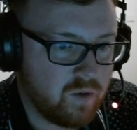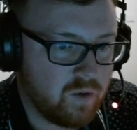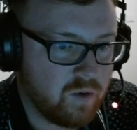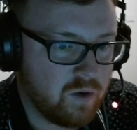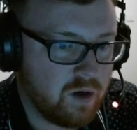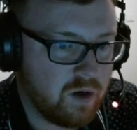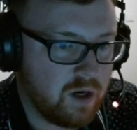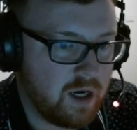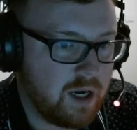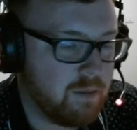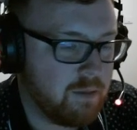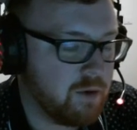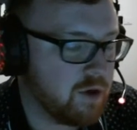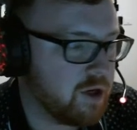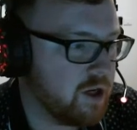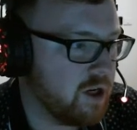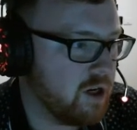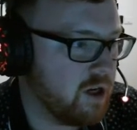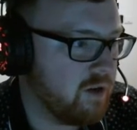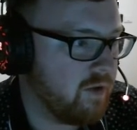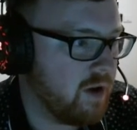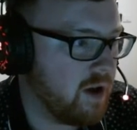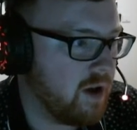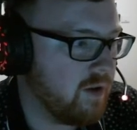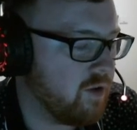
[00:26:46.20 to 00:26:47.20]
I am looking at a
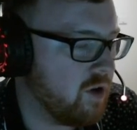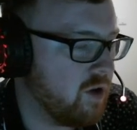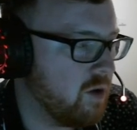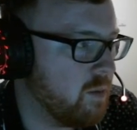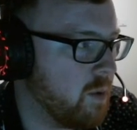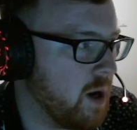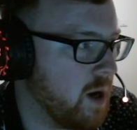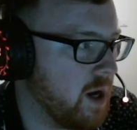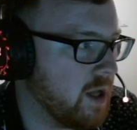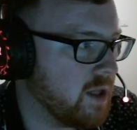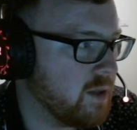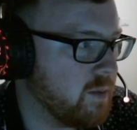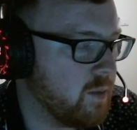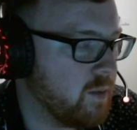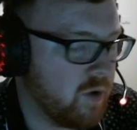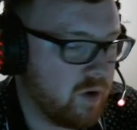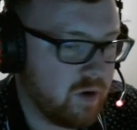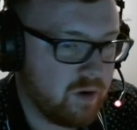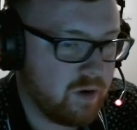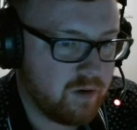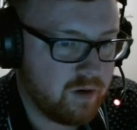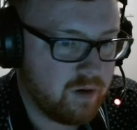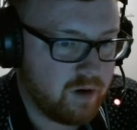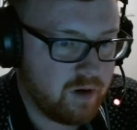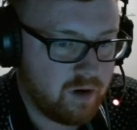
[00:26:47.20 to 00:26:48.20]
fair few pads, but
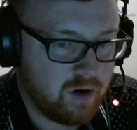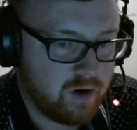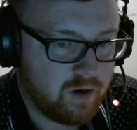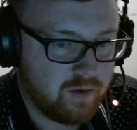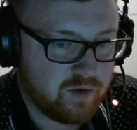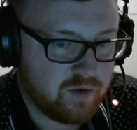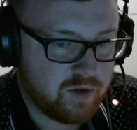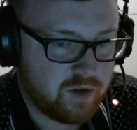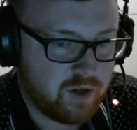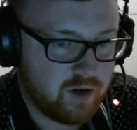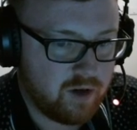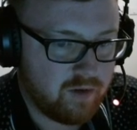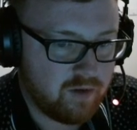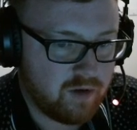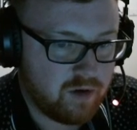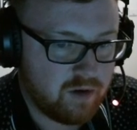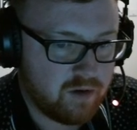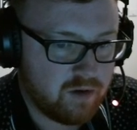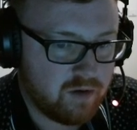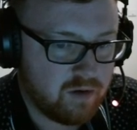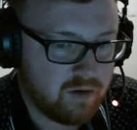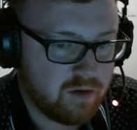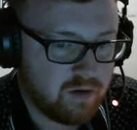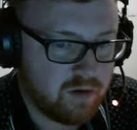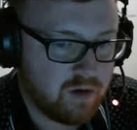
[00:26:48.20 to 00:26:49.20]
I obviously have a...
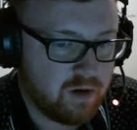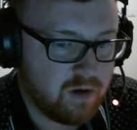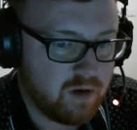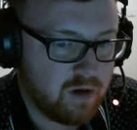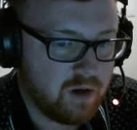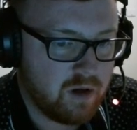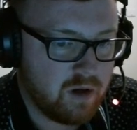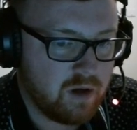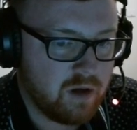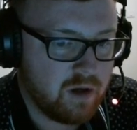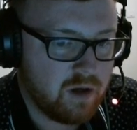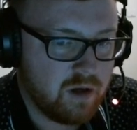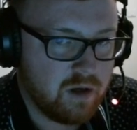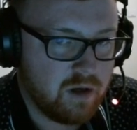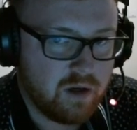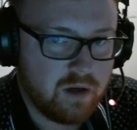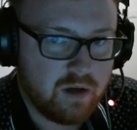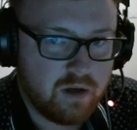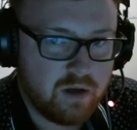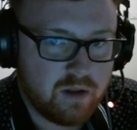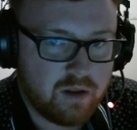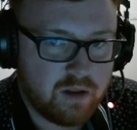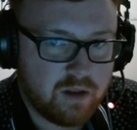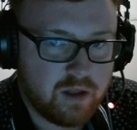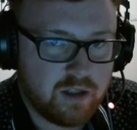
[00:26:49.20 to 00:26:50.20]

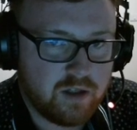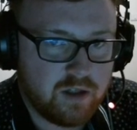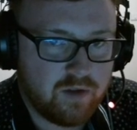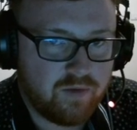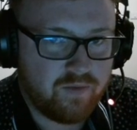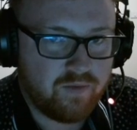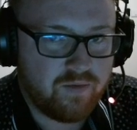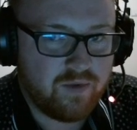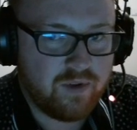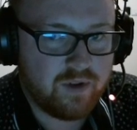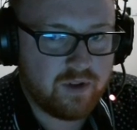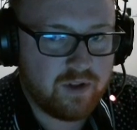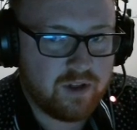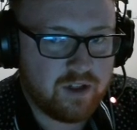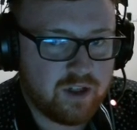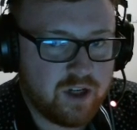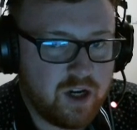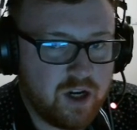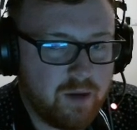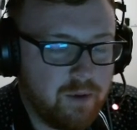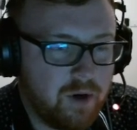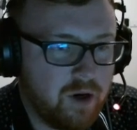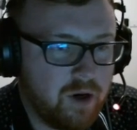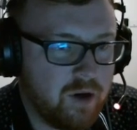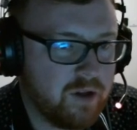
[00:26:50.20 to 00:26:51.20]
There's a
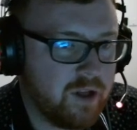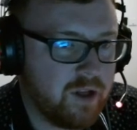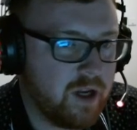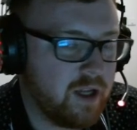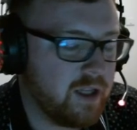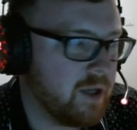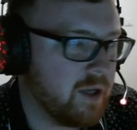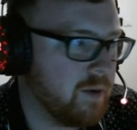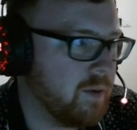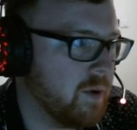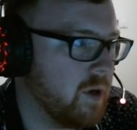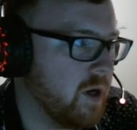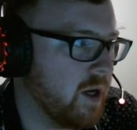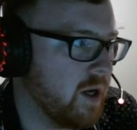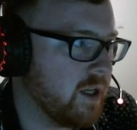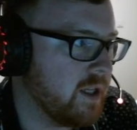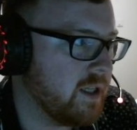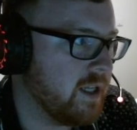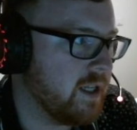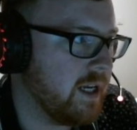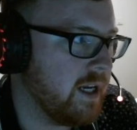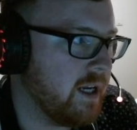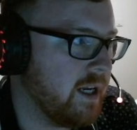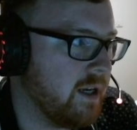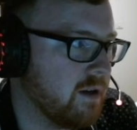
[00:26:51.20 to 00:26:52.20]
couple I looked at that were like
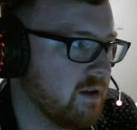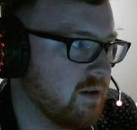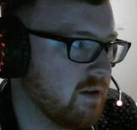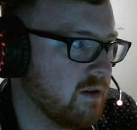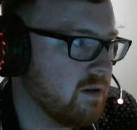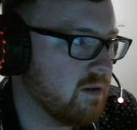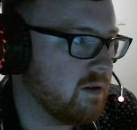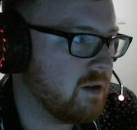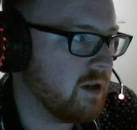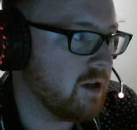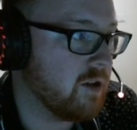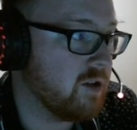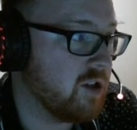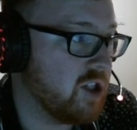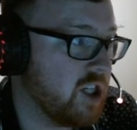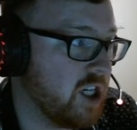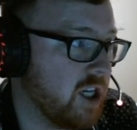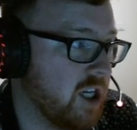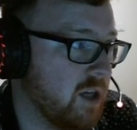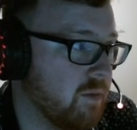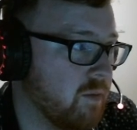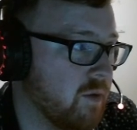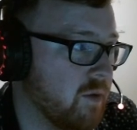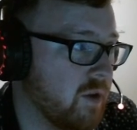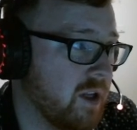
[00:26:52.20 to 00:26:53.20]
they're
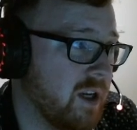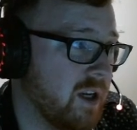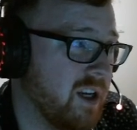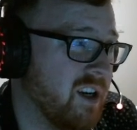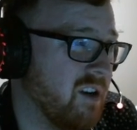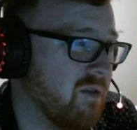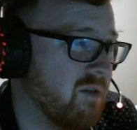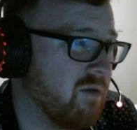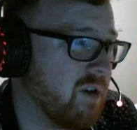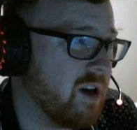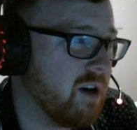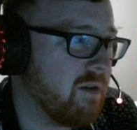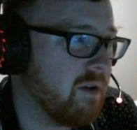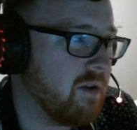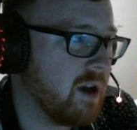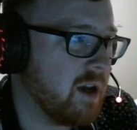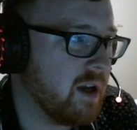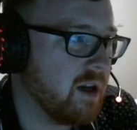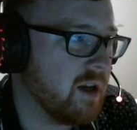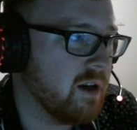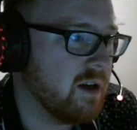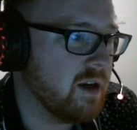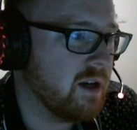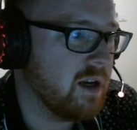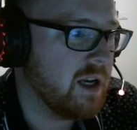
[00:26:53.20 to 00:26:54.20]
cheap, but they need like renovating.
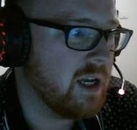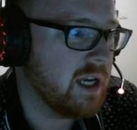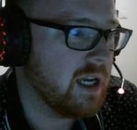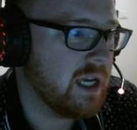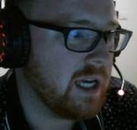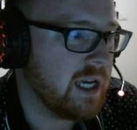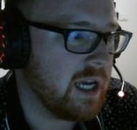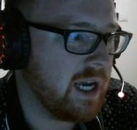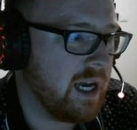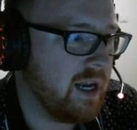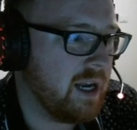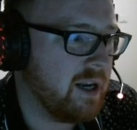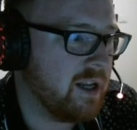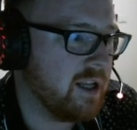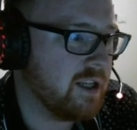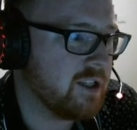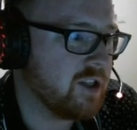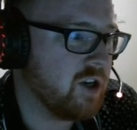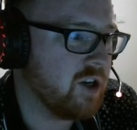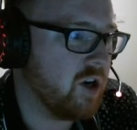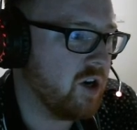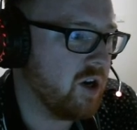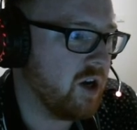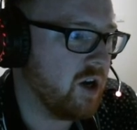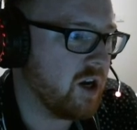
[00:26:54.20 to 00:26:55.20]
And it's I
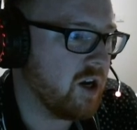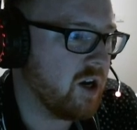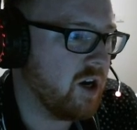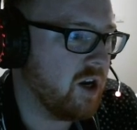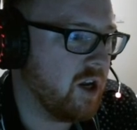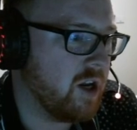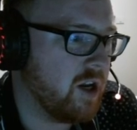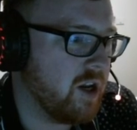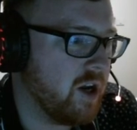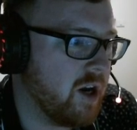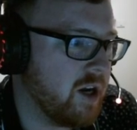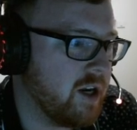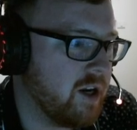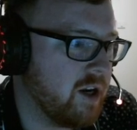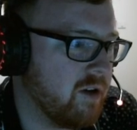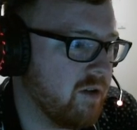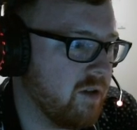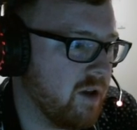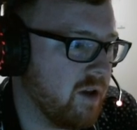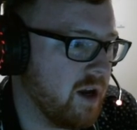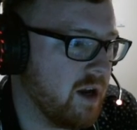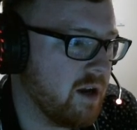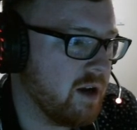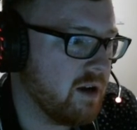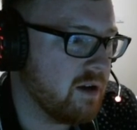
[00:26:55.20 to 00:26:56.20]
kind of like the idea of
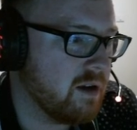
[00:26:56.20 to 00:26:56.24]
that.